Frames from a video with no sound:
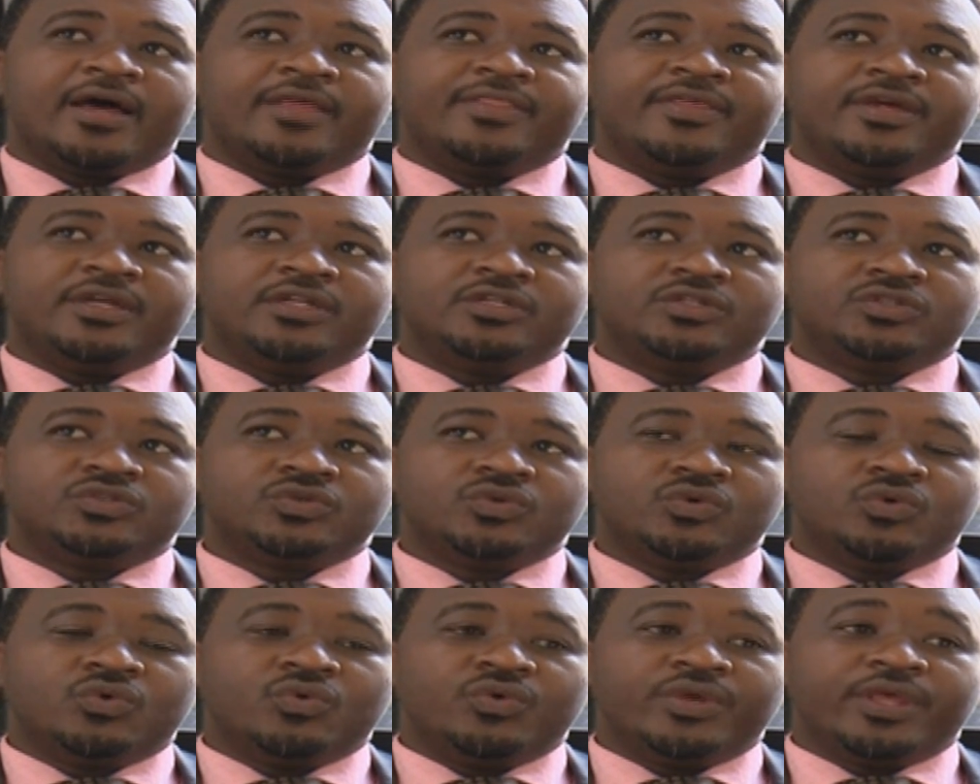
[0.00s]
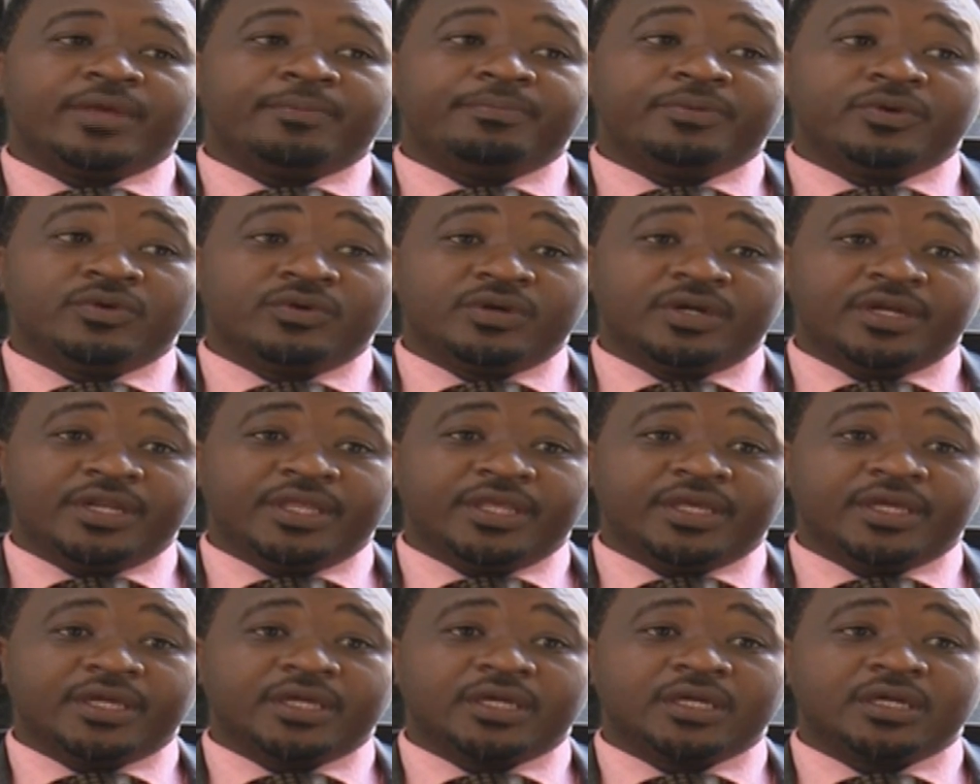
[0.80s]
Then too, we are
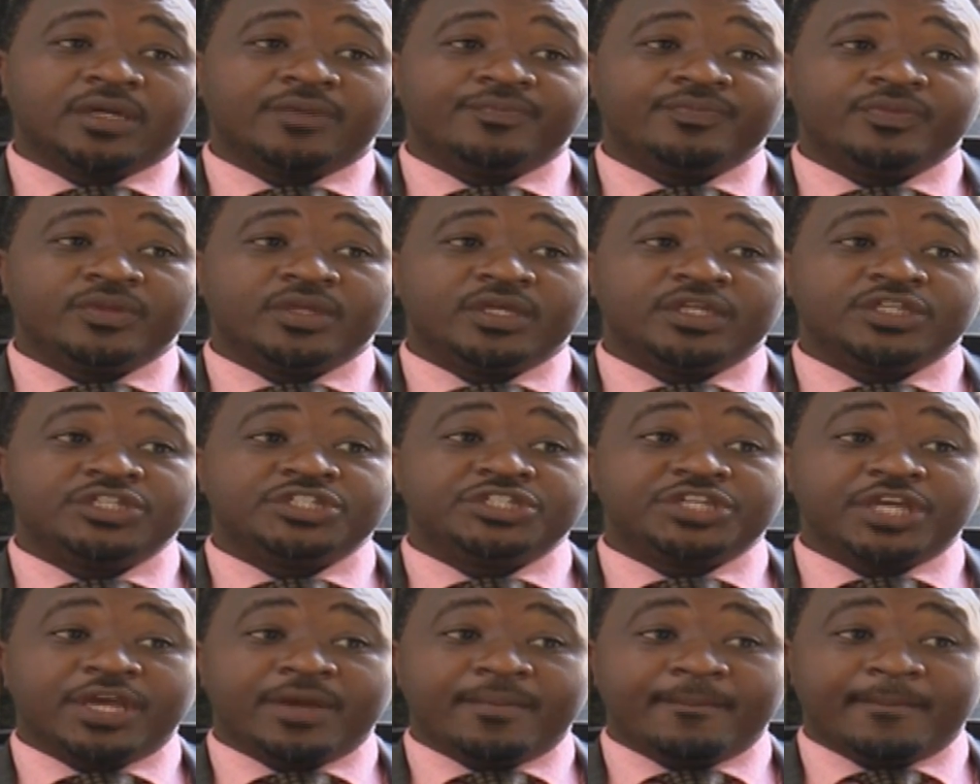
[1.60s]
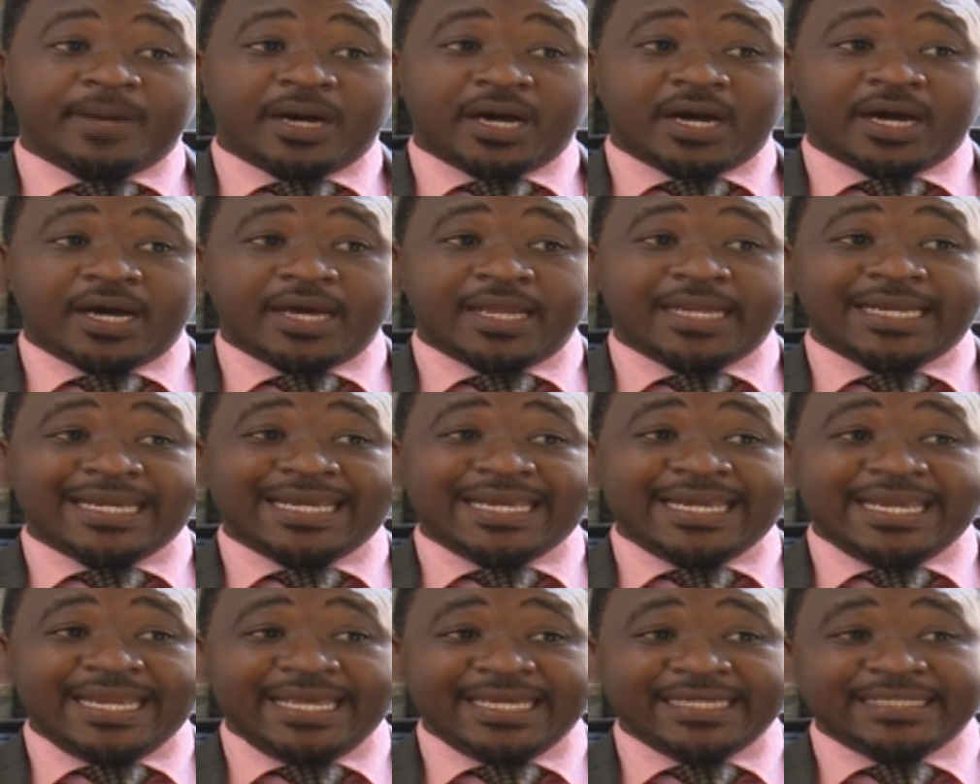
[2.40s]
building chamber
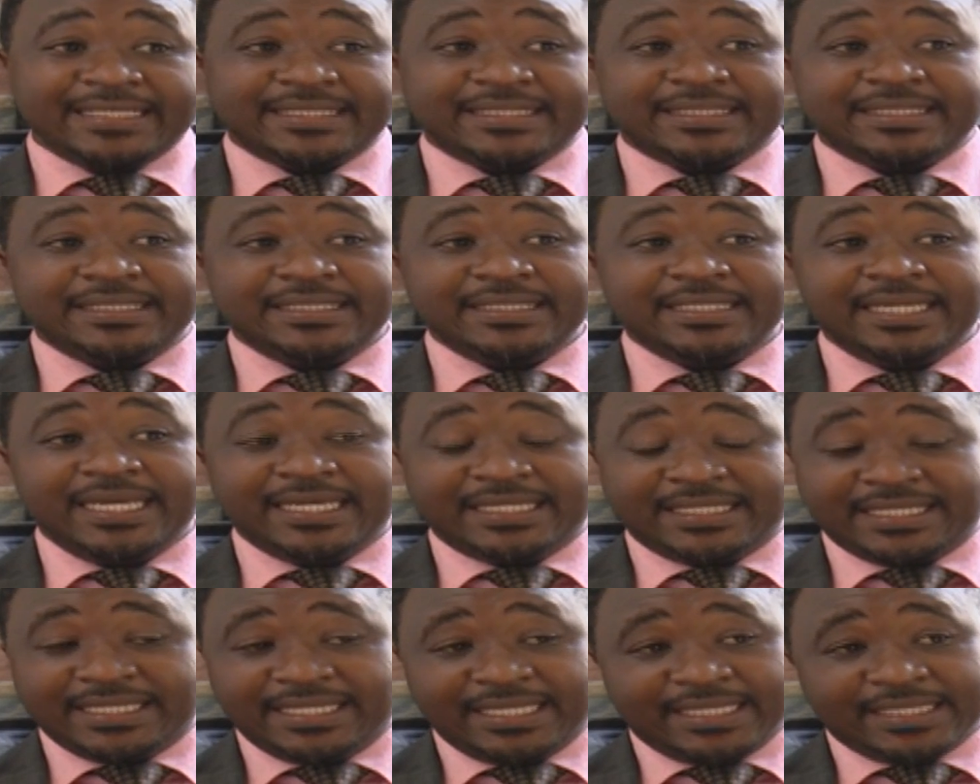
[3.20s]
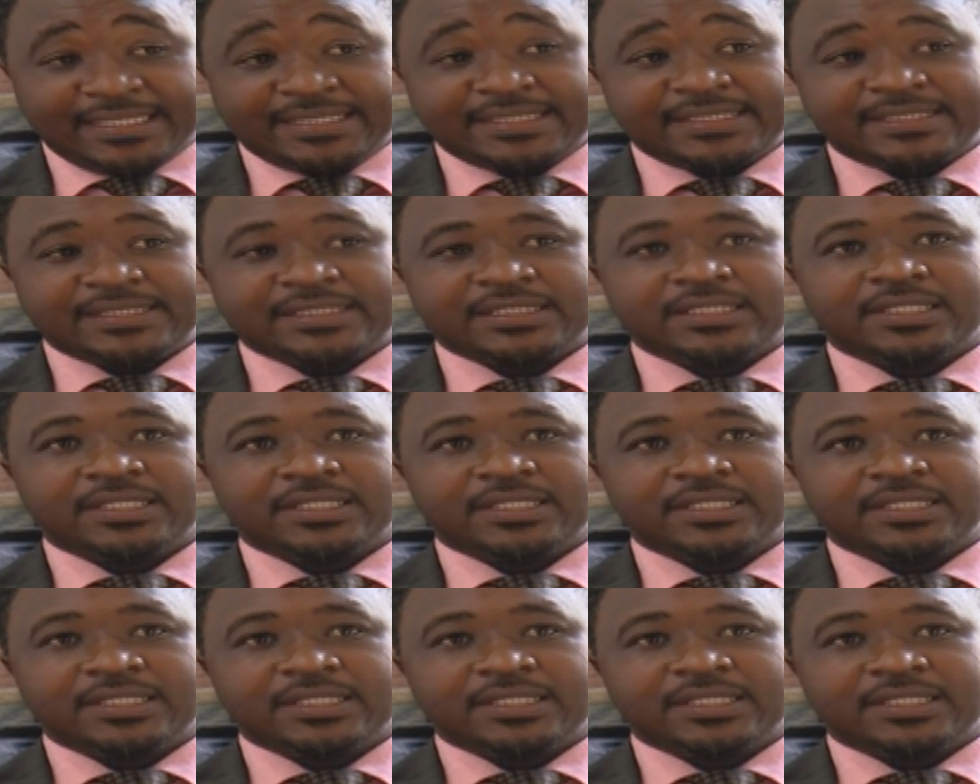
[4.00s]
net links